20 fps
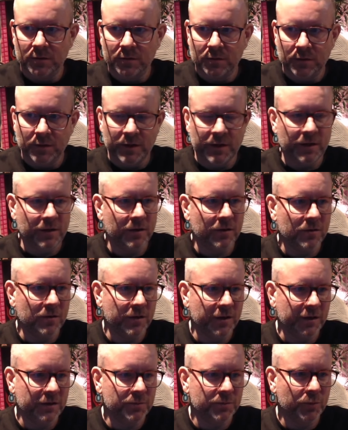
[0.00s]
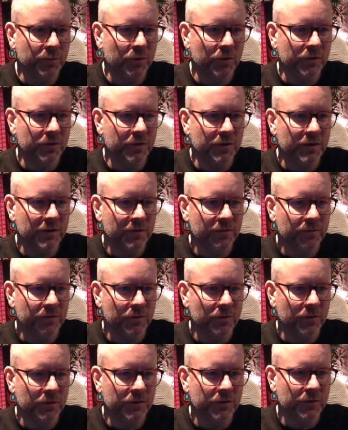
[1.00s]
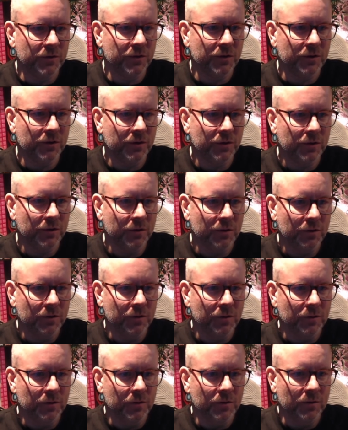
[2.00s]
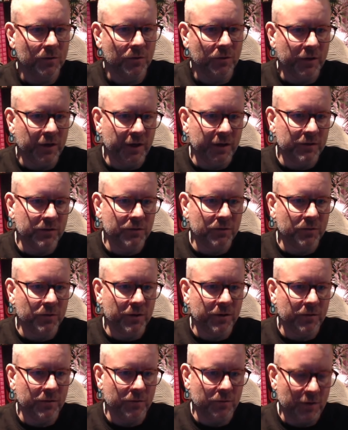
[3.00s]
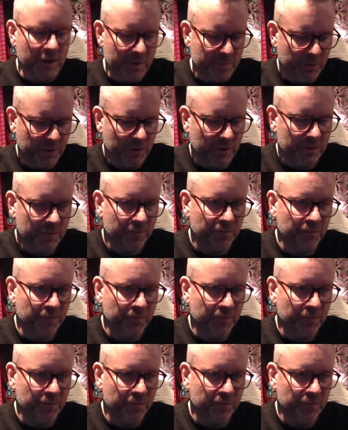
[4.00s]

And I'm going to export default React query wrapper.